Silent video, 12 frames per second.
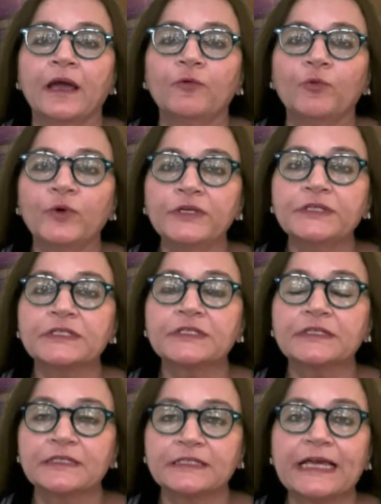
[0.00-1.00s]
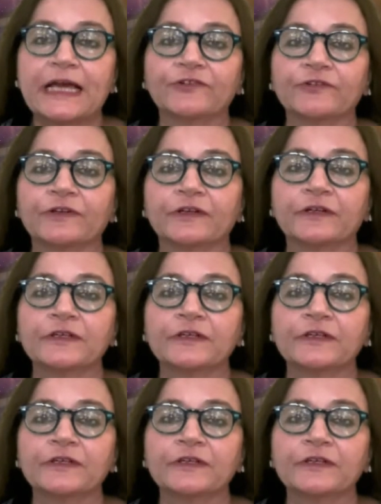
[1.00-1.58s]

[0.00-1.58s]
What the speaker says: was Saturn.